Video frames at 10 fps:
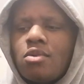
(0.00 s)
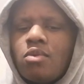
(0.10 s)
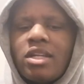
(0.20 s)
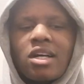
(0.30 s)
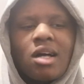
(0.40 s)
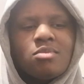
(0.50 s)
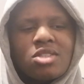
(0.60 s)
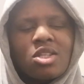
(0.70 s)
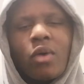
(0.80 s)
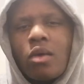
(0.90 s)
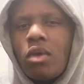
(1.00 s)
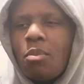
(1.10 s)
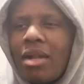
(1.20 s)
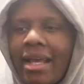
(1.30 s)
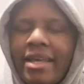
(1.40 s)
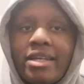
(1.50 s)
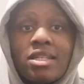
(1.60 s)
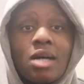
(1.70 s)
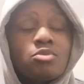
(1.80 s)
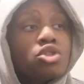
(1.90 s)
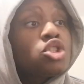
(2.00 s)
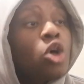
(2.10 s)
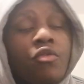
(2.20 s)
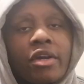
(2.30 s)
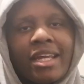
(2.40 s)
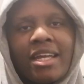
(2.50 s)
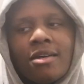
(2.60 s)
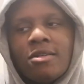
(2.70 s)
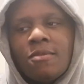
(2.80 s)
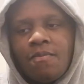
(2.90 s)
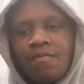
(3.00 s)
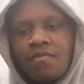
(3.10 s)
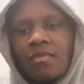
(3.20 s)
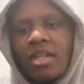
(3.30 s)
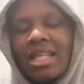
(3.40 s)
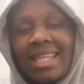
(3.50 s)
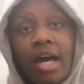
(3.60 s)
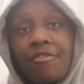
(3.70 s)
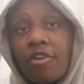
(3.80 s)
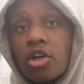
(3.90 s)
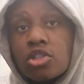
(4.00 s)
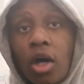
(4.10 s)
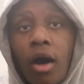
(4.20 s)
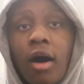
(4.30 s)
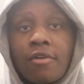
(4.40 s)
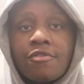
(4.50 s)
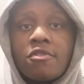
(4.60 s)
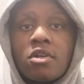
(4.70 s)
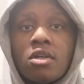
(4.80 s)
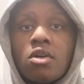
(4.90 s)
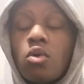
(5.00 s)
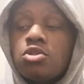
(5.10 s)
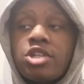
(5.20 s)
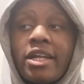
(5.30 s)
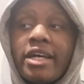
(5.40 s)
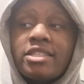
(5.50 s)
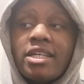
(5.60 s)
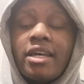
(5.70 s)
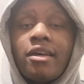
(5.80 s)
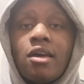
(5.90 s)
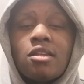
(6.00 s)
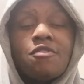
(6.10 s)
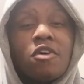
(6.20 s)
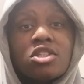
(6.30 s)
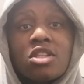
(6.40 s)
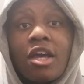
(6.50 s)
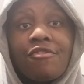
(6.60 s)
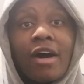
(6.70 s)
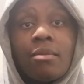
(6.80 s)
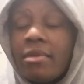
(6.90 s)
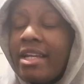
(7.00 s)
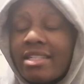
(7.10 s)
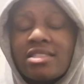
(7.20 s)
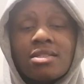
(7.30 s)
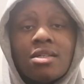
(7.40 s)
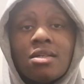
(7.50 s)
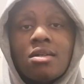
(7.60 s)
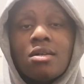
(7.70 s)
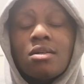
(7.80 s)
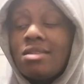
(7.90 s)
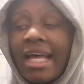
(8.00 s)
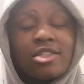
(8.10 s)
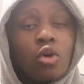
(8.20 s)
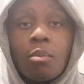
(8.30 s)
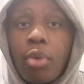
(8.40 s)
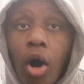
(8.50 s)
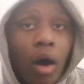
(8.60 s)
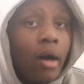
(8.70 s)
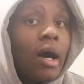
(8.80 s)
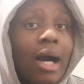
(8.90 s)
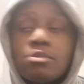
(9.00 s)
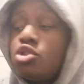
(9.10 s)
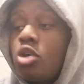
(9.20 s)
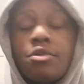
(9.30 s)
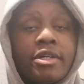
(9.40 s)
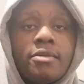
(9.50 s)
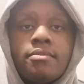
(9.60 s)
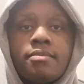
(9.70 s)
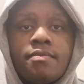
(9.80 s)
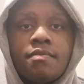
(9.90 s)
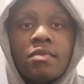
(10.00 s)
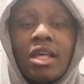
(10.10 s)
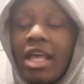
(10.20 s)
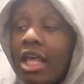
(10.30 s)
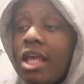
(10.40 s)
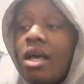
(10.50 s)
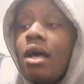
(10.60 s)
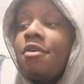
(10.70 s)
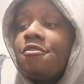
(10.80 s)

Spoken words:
when it comes to the way we played, I'm sorry. That first half, or shall I say, the first 35 minutes, that's on Potter. I'm sorry. He